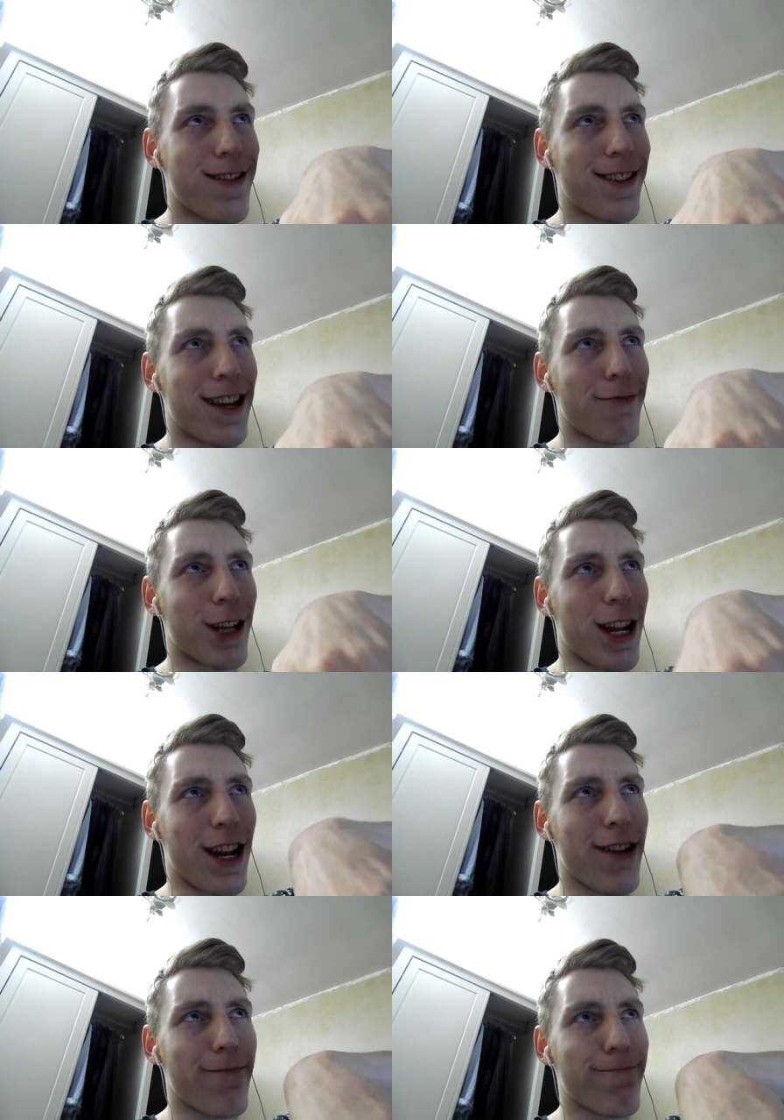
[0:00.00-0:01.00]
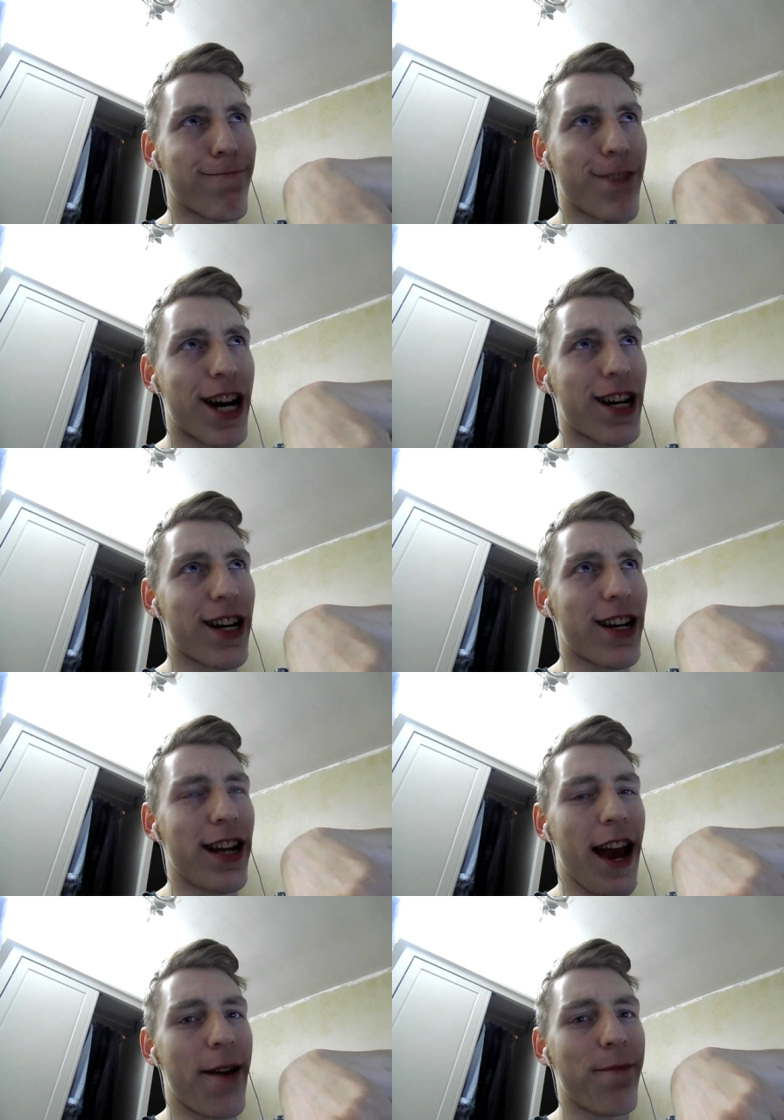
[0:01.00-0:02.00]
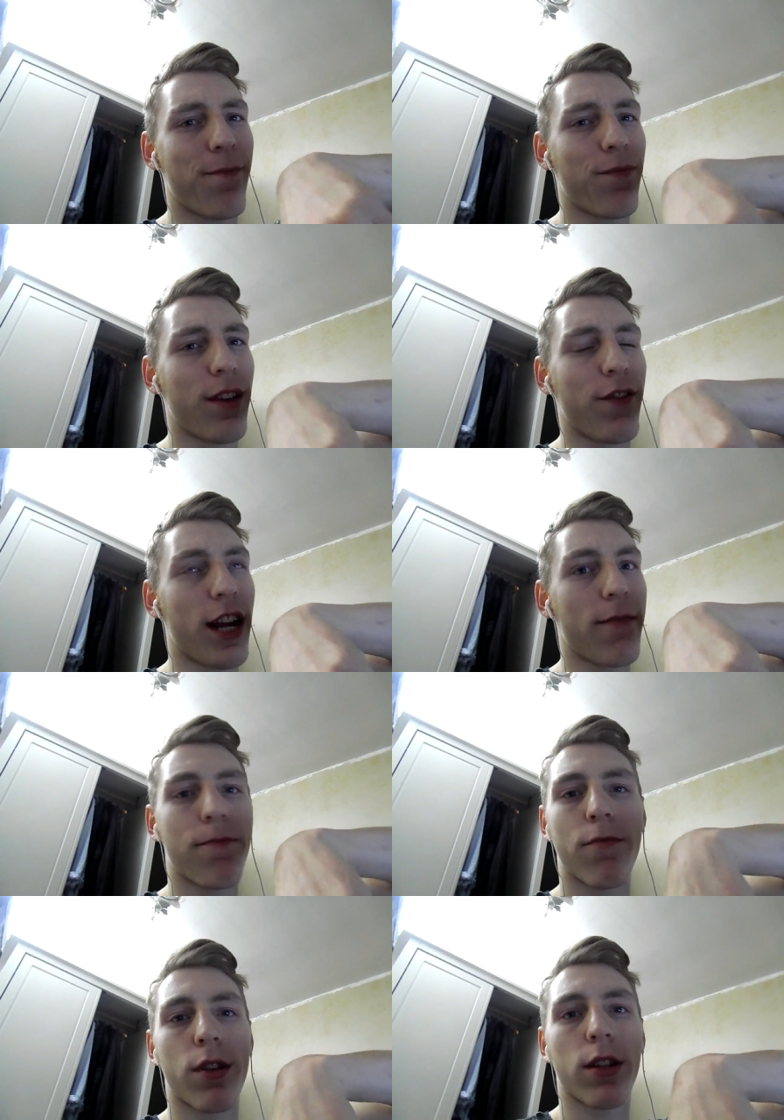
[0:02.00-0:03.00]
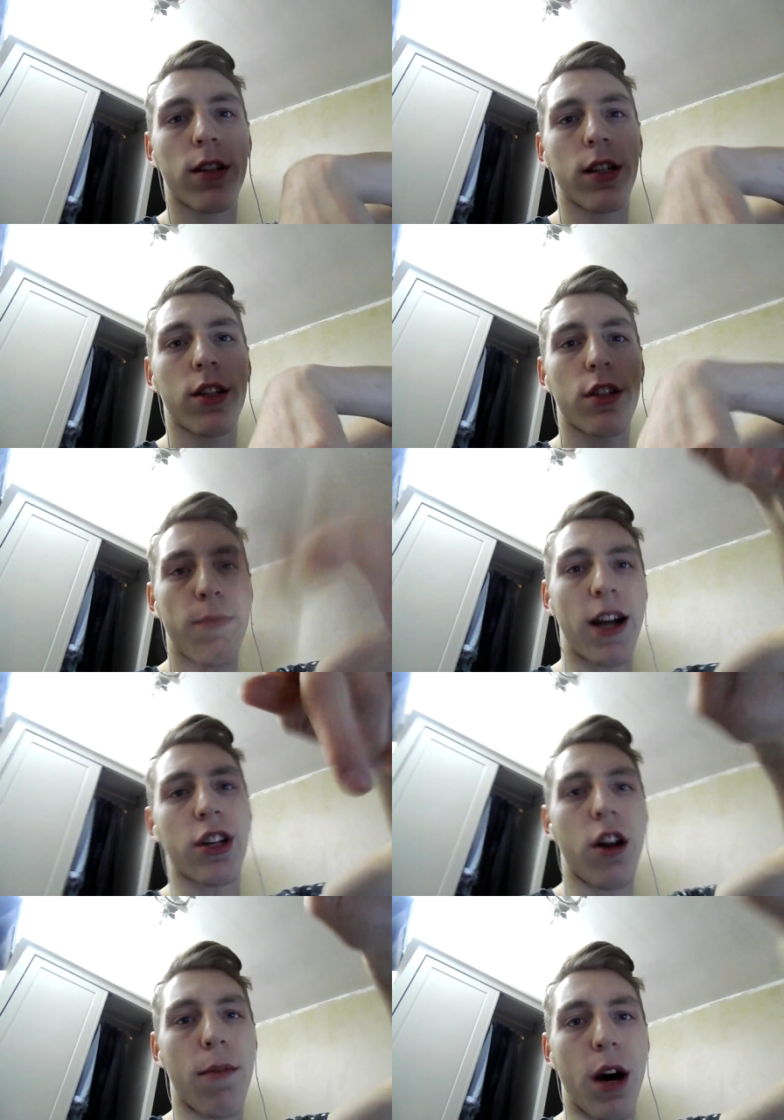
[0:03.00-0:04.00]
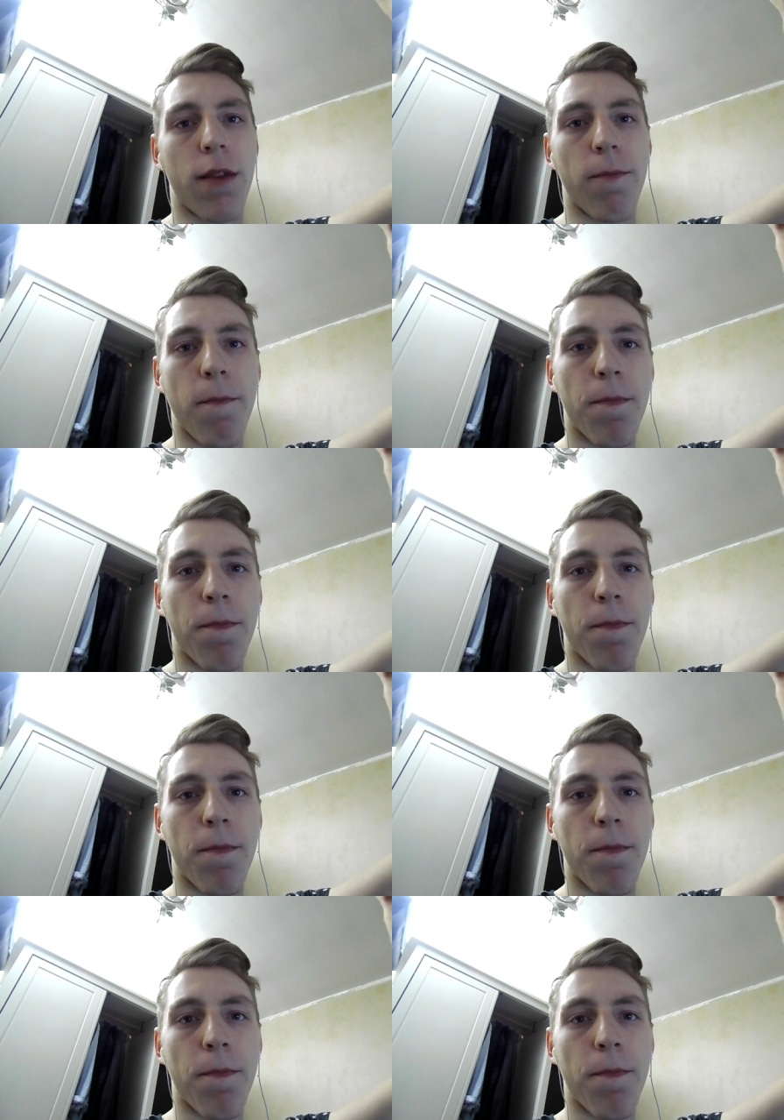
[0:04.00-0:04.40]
Keep saying that. Yeah, if you did, smash the like button.